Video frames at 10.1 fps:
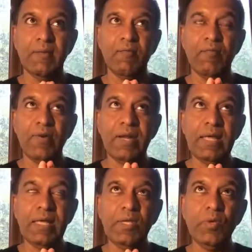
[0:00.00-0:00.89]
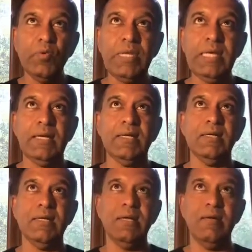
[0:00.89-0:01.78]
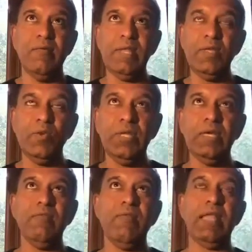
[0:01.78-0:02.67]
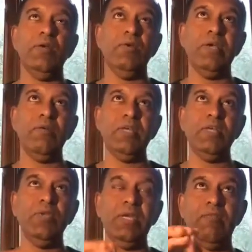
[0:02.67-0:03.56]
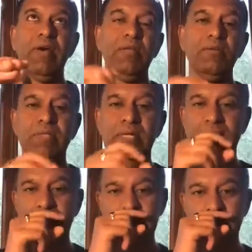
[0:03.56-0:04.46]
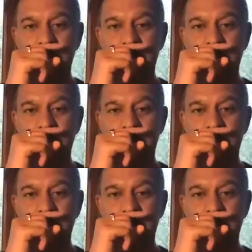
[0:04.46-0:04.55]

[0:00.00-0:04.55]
very unique value. You give a unique value to that customer